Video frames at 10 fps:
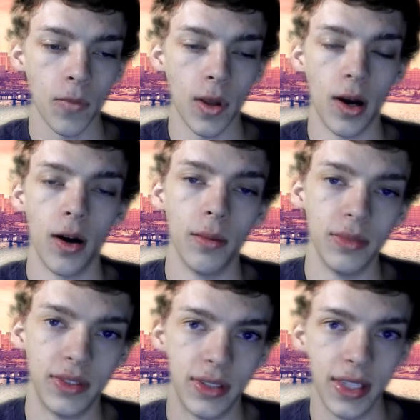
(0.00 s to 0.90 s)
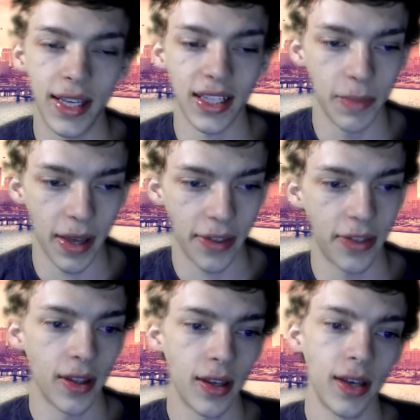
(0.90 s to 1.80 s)
DK Smith,
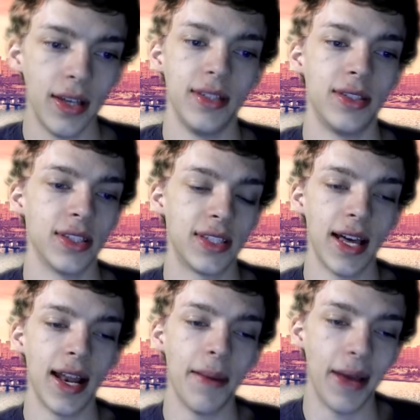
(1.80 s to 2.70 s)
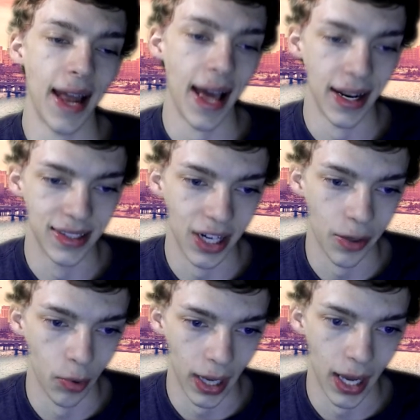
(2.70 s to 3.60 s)
he just said, man, I had a
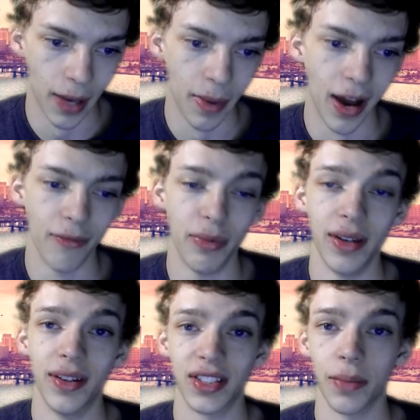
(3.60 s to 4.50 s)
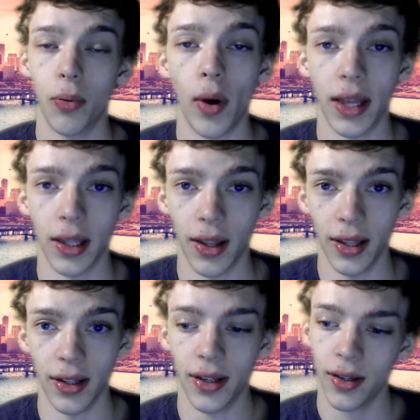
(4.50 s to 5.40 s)
terrible game. I've been disappointing
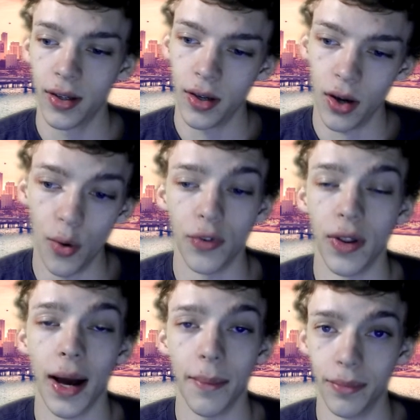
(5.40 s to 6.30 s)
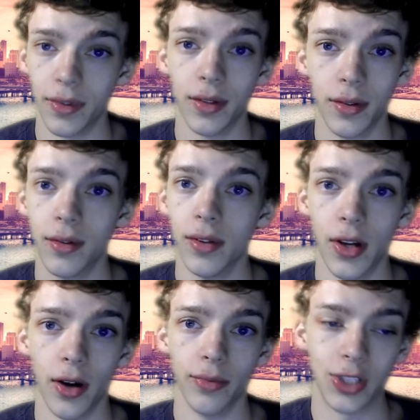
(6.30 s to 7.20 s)
lately. Hopefully I'm,
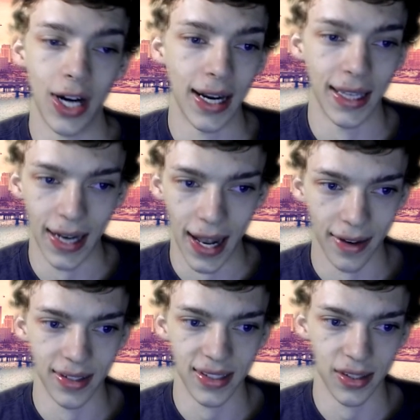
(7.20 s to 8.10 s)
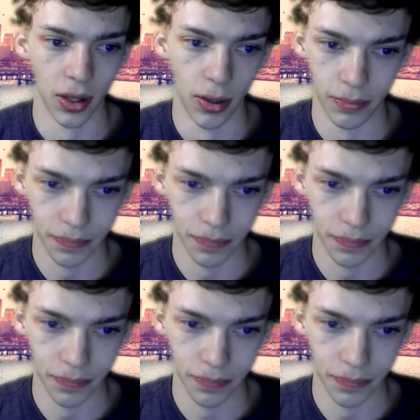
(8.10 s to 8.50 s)
trying to get out of this slump.